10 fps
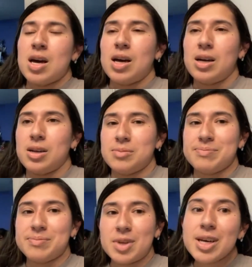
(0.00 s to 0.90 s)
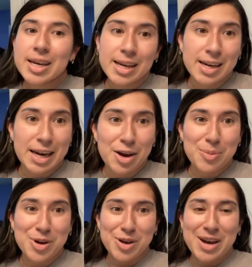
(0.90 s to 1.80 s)
Um, now I'm
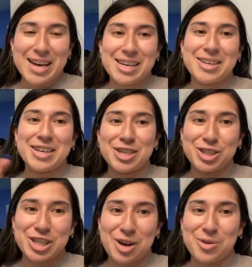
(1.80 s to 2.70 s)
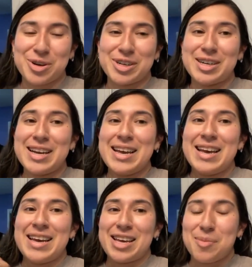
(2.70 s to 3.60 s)
gonna go ahead, shower,
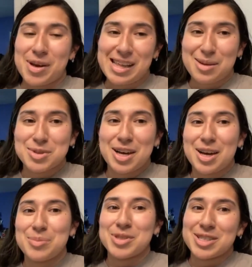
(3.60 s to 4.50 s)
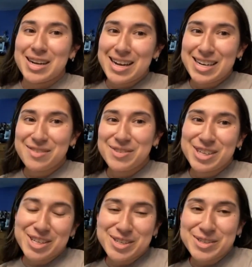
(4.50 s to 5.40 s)
get my laptop, start editing
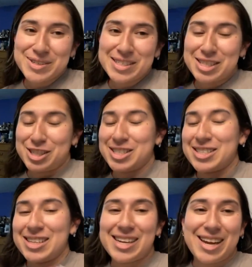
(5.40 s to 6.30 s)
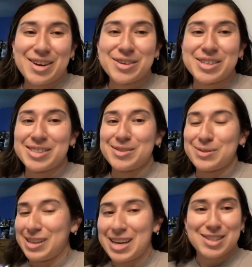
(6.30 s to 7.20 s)
videos, and just lay down and
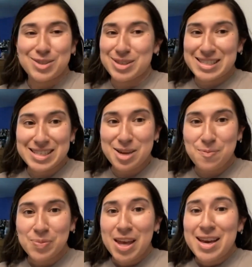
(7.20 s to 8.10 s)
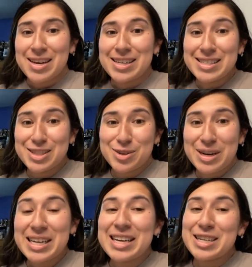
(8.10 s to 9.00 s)
relax, go to sleep, because it's
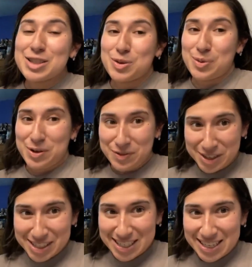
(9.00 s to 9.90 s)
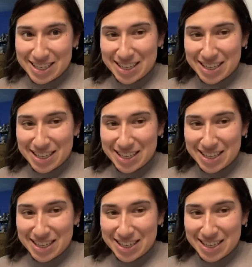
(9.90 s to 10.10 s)
already 12.13,